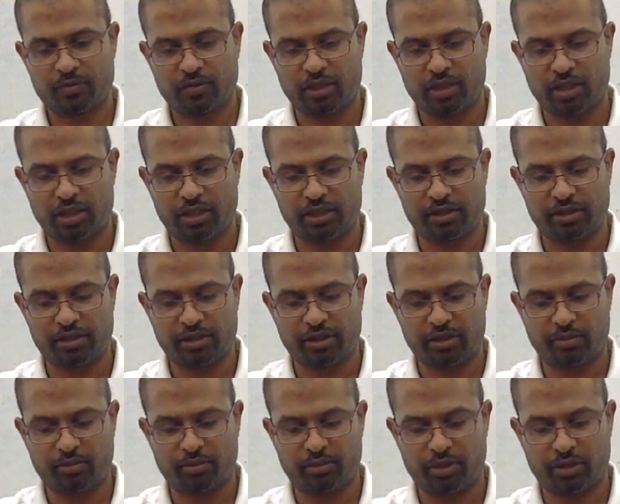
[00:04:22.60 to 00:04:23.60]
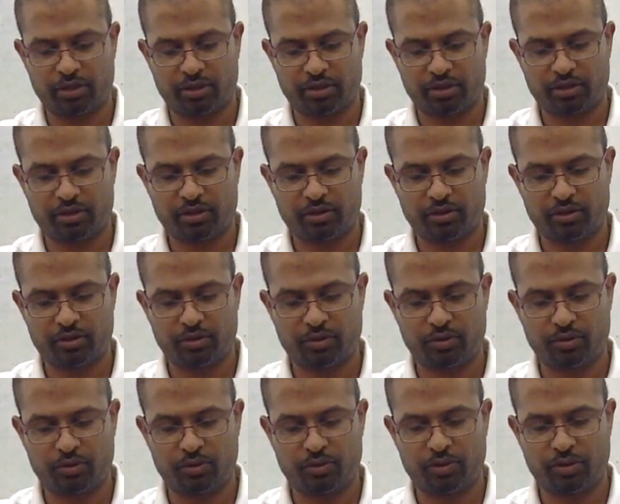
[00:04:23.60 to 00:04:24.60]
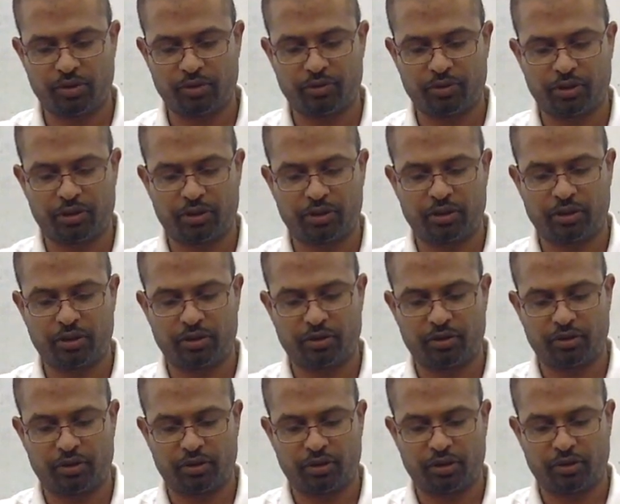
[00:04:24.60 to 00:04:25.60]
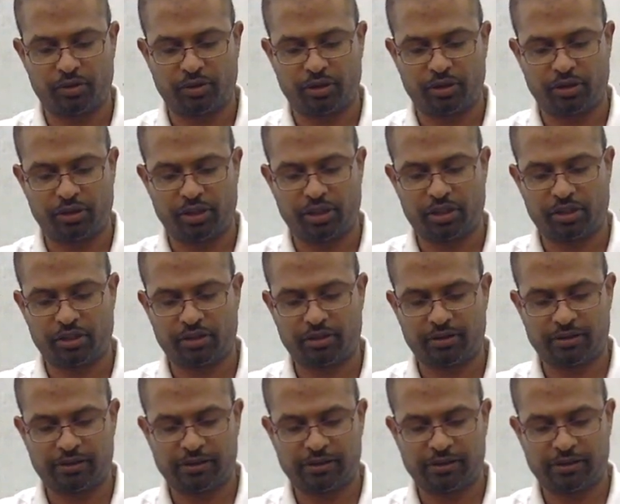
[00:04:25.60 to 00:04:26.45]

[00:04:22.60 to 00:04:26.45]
EyasSat bus. Now this is how it connects.